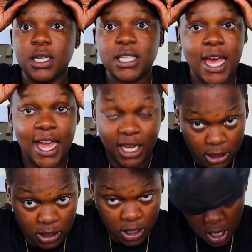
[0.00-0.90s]
This hat
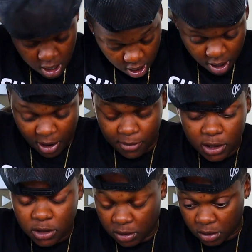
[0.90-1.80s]
is, all right, I'm
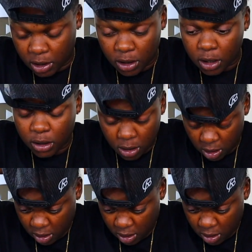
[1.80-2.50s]
just gonna lay down.